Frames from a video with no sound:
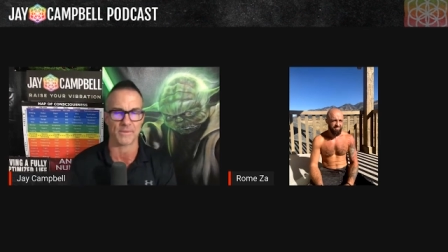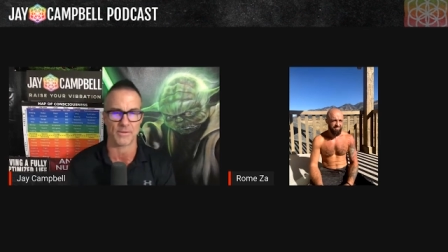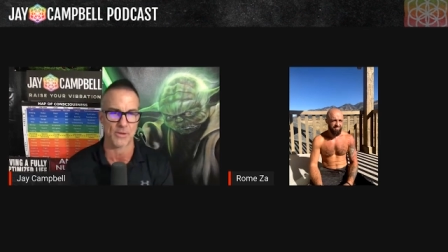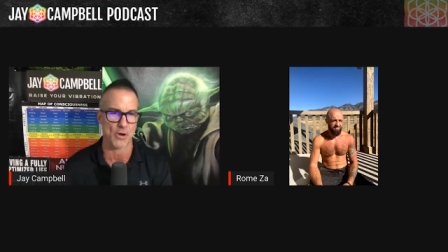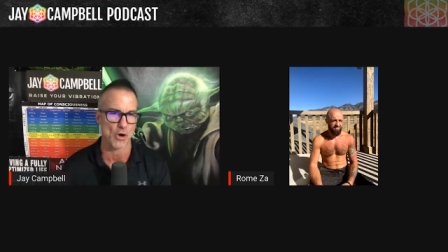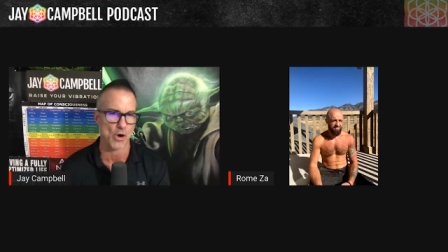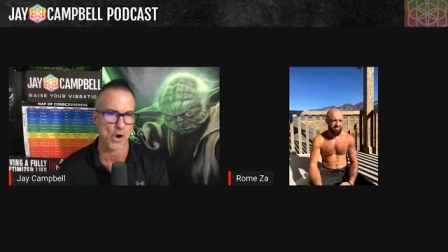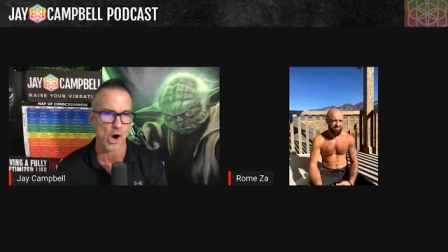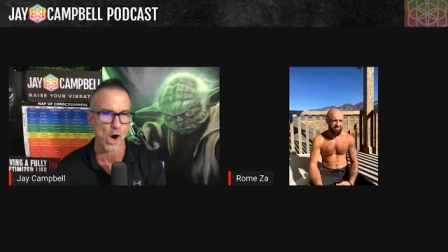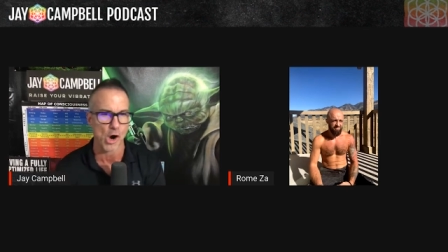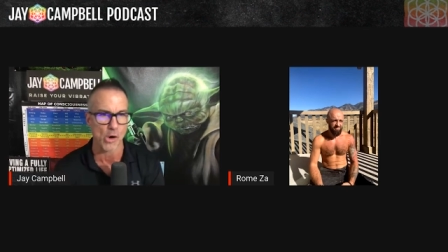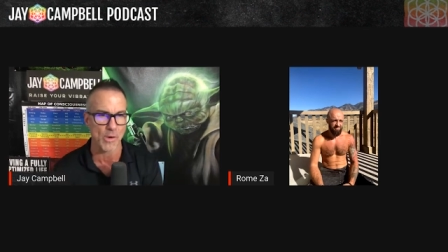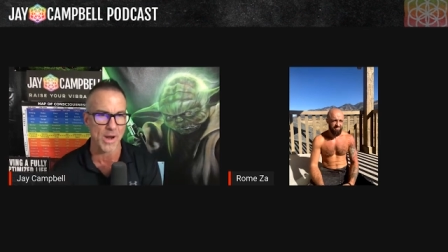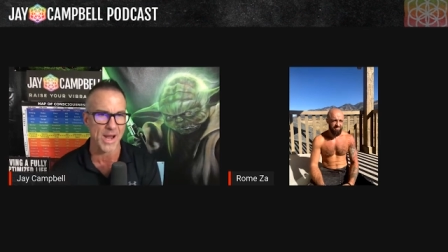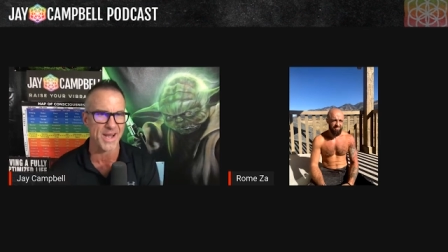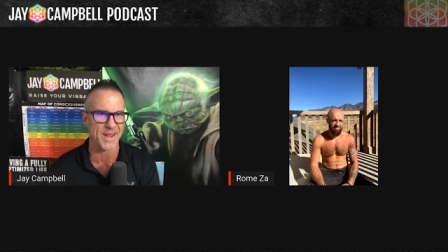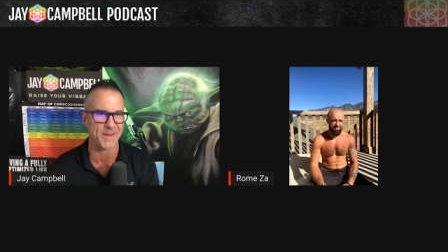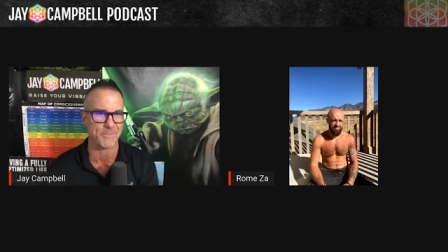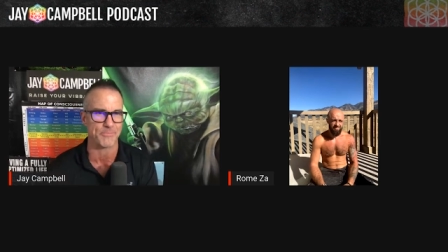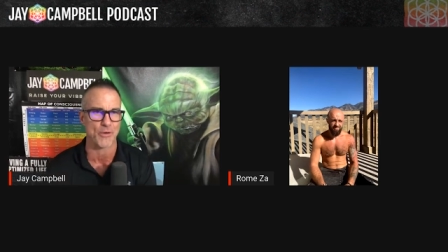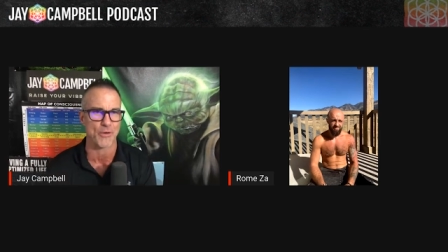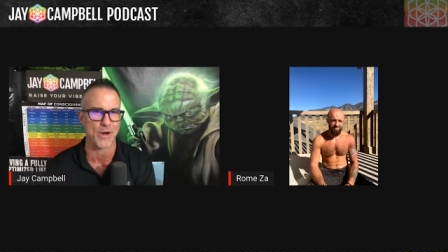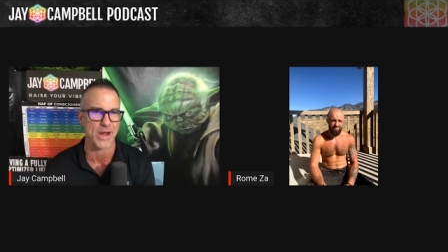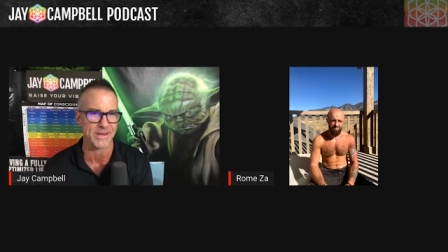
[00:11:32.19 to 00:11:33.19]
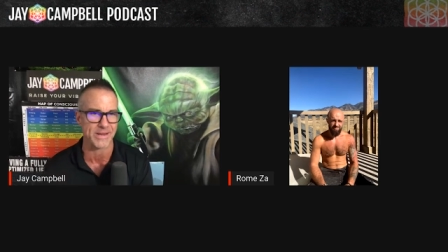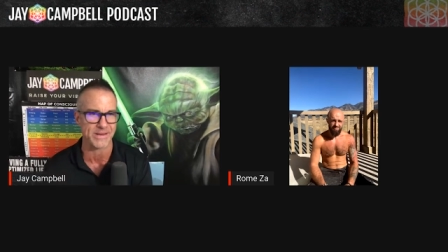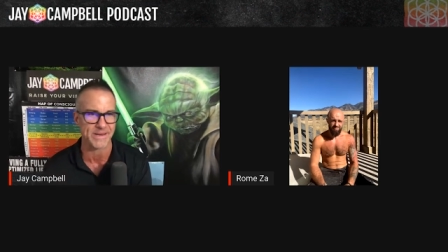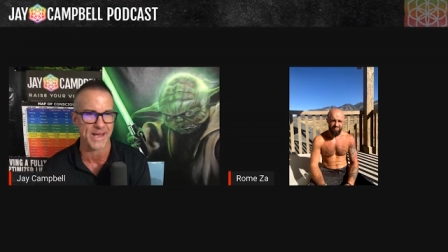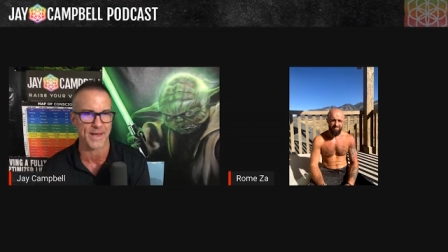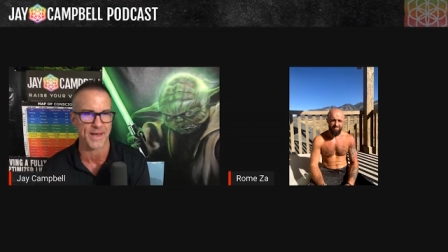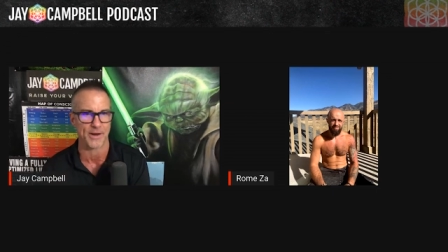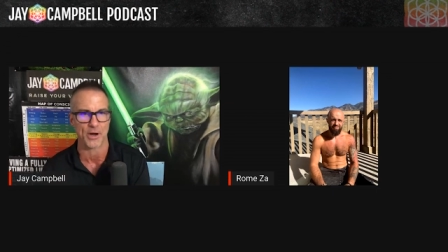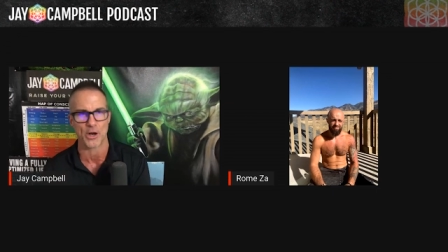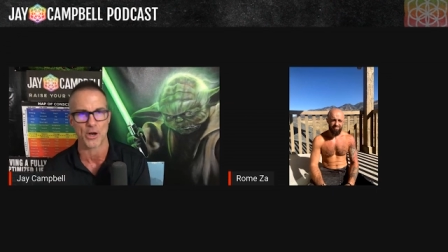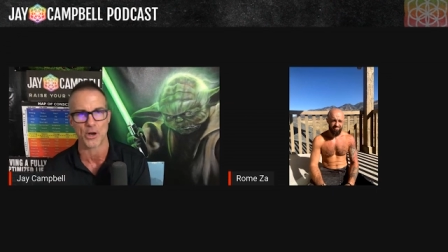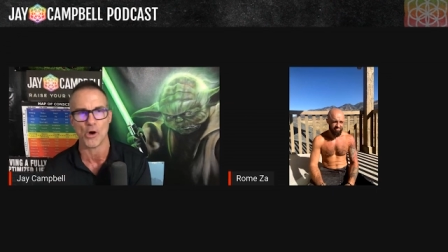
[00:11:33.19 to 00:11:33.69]
they're already brain
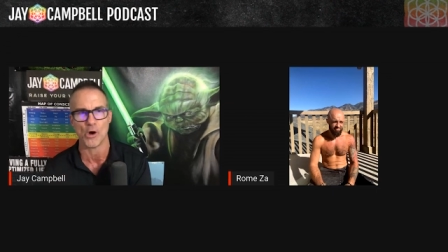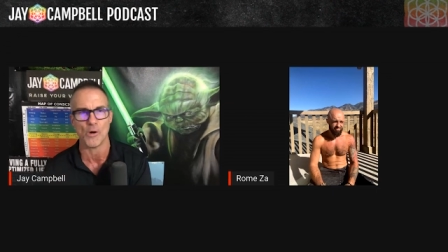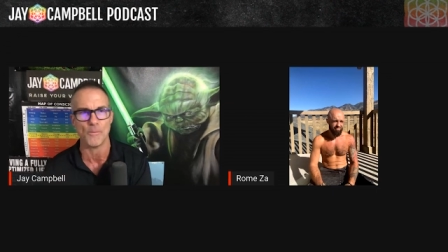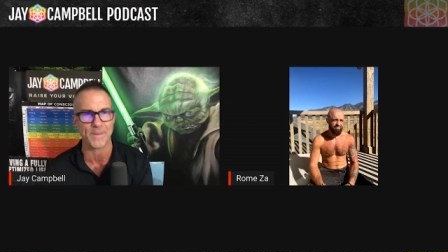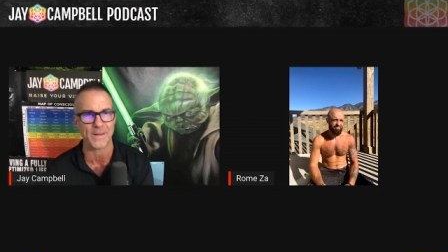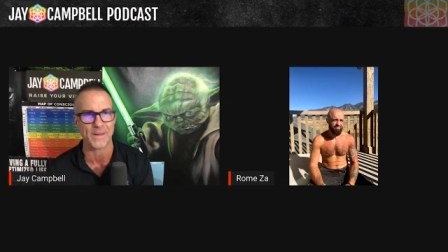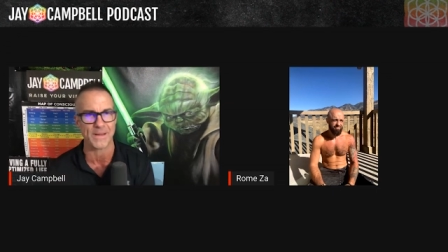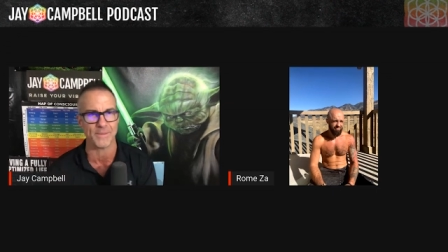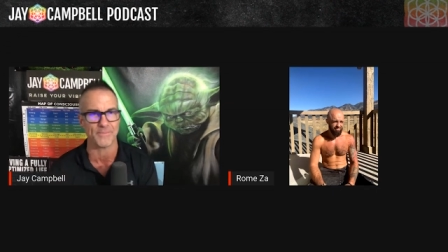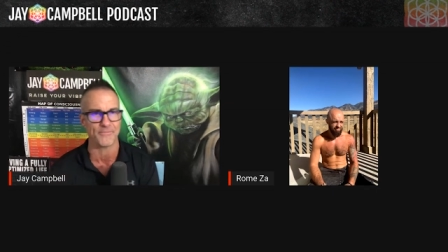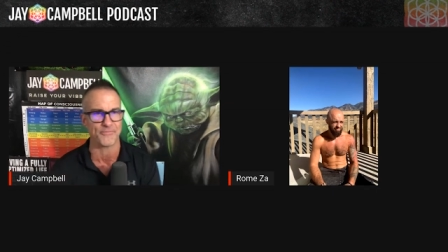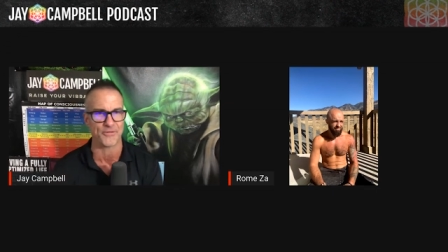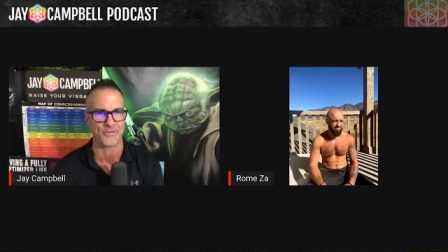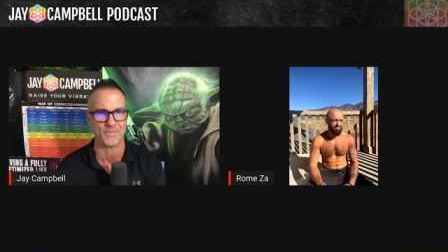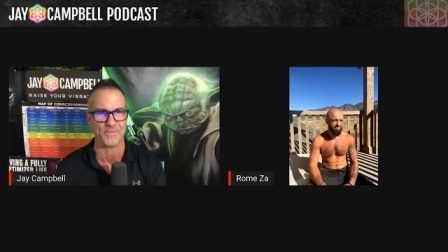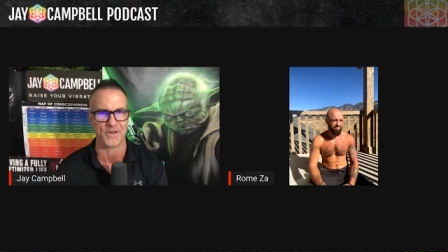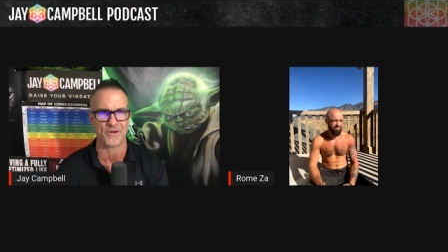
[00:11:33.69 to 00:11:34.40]
dead on opium from